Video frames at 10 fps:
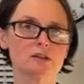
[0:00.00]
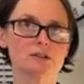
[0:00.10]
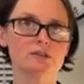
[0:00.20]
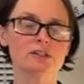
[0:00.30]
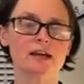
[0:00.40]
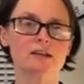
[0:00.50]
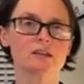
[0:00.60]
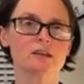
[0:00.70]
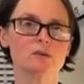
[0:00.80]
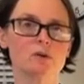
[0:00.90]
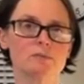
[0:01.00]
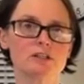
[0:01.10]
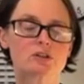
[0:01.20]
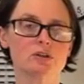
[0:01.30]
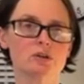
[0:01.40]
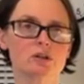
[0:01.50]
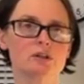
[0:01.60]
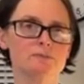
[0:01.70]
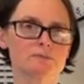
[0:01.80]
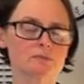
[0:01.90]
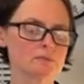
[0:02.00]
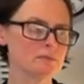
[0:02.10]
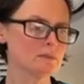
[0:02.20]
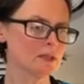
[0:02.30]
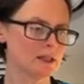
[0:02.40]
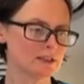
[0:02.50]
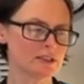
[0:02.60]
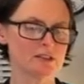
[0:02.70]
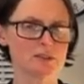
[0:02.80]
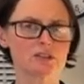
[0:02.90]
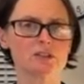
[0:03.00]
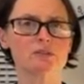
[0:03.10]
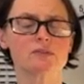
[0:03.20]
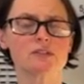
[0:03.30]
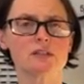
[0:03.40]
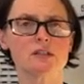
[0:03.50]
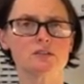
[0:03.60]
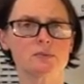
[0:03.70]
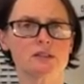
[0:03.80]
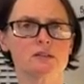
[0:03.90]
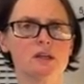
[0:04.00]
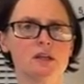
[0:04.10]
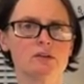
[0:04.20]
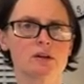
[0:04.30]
include anything you want me to cook. Tiramisu obviously has been